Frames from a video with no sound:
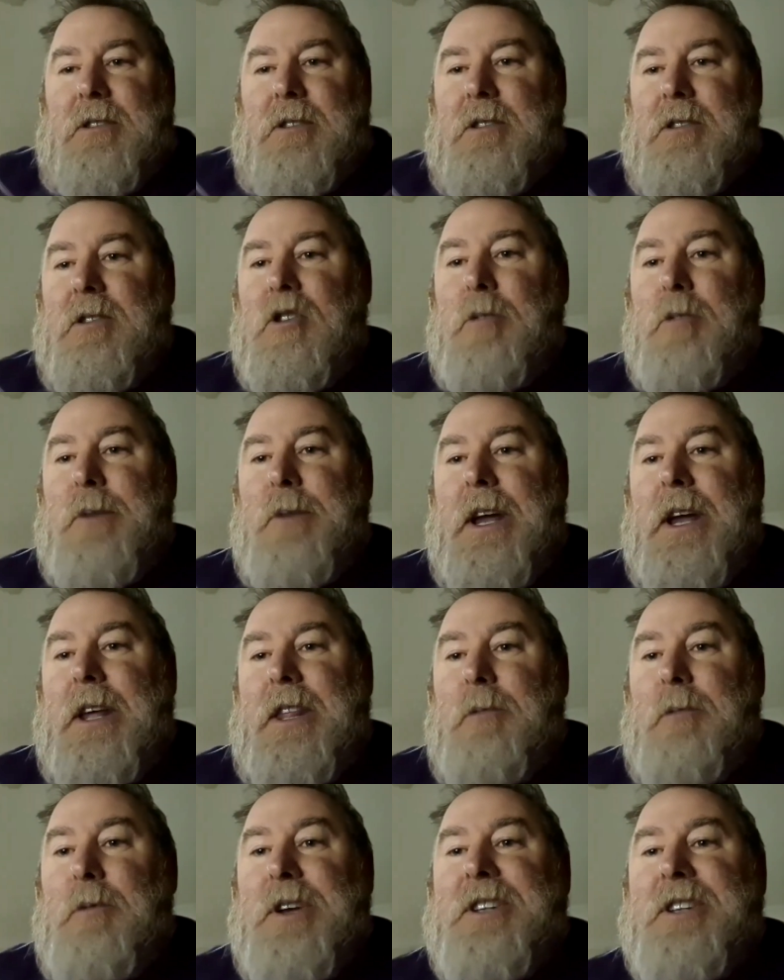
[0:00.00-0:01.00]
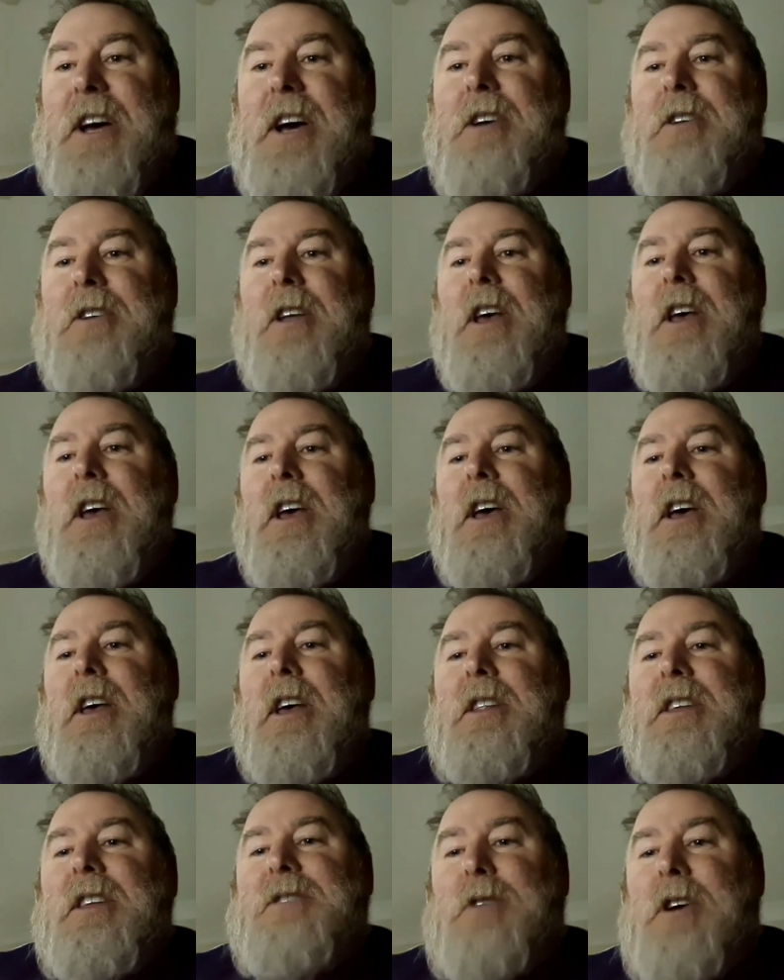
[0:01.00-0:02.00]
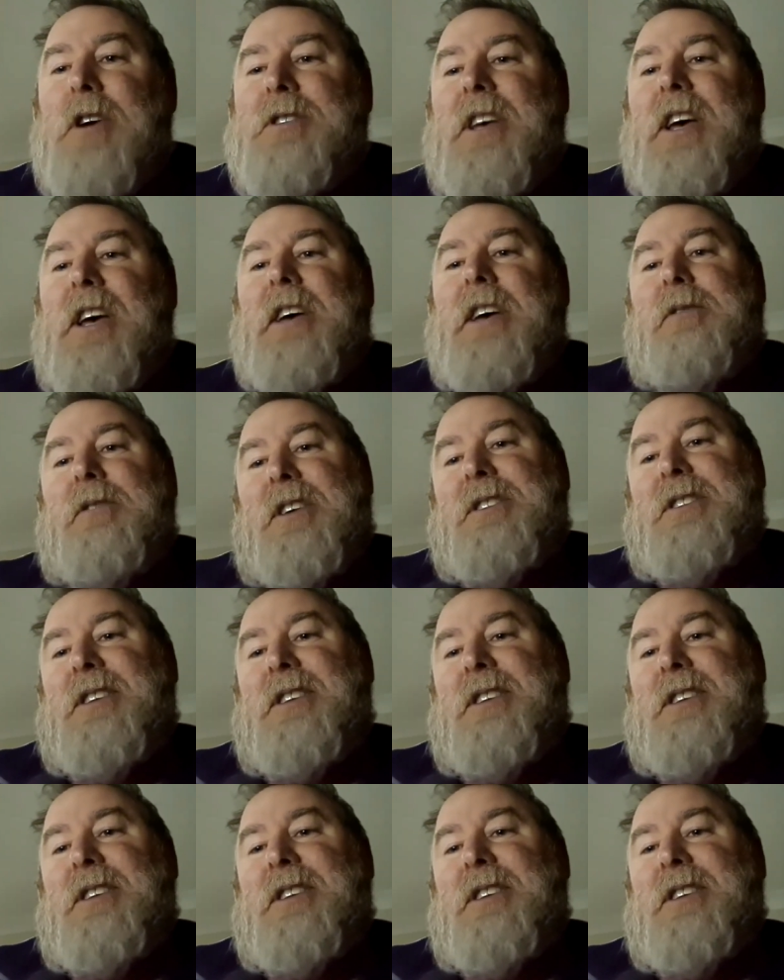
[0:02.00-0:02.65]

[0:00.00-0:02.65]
could be anything. We don't. That's what I say. There's